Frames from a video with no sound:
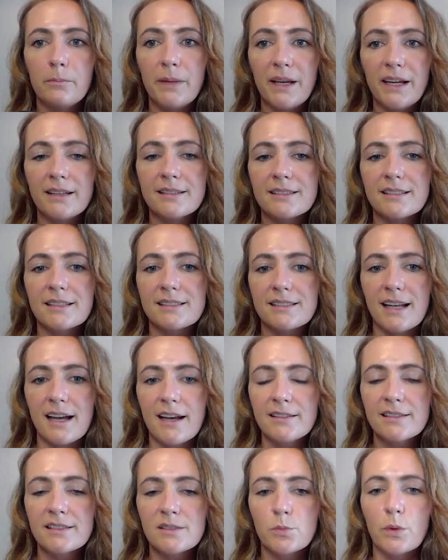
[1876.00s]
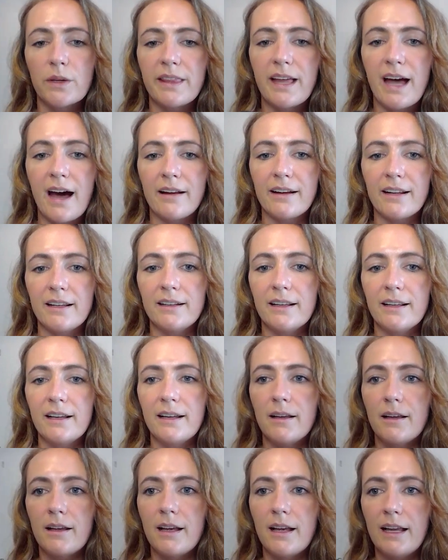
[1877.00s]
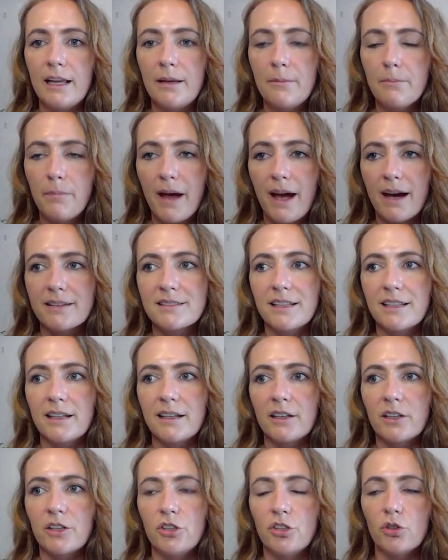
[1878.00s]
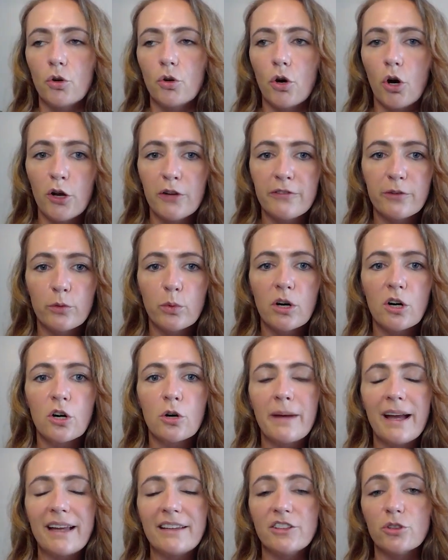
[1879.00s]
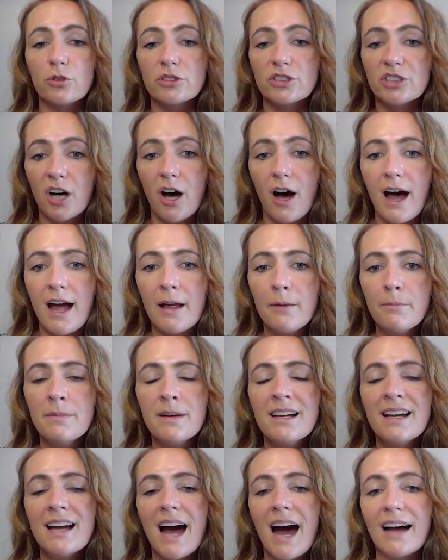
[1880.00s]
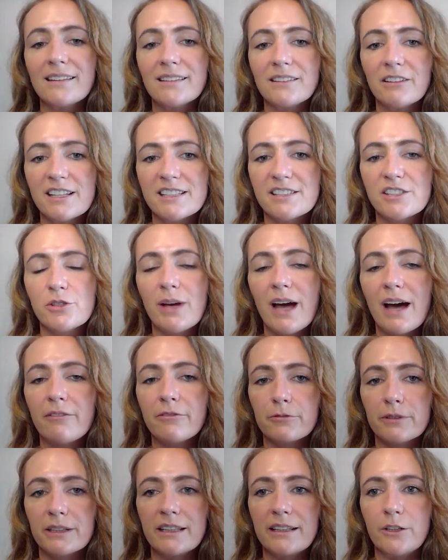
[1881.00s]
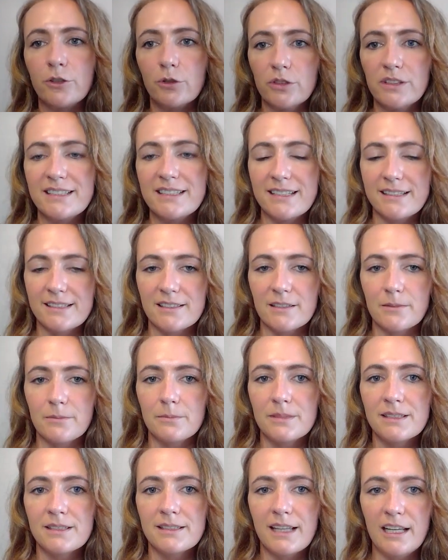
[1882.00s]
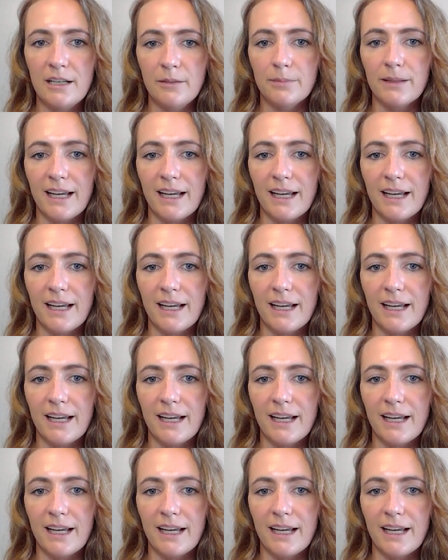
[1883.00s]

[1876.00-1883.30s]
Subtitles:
big success without it impacting your overwhelm and your time unless you have really good systems in